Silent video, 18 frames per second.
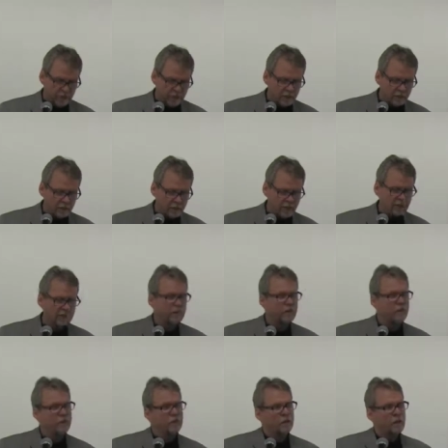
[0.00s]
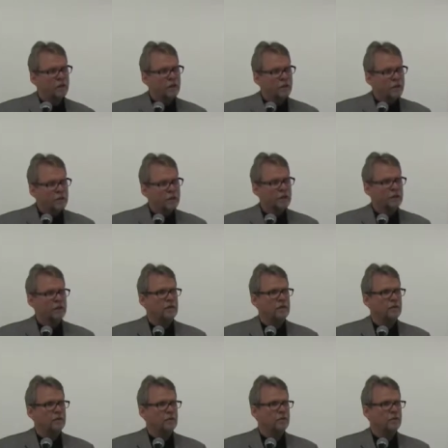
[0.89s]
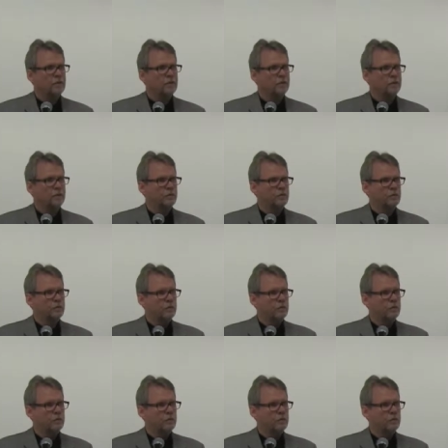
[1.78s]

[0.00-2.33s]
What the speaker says: That means that at the moment,